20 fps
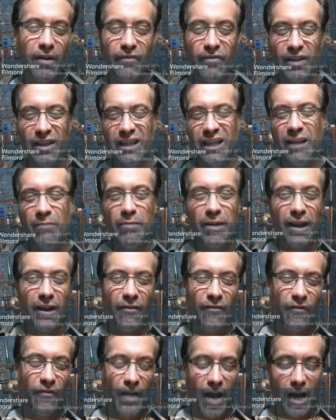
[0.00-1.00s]
of a limiting
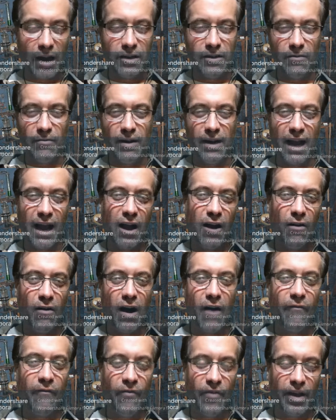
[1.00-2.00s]
factor in how
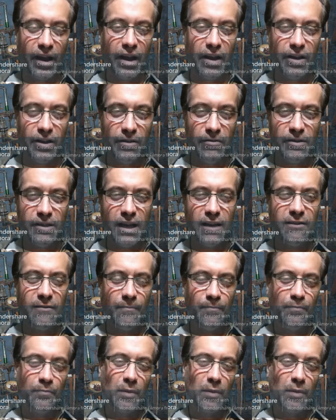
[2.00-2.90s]
often they could use it.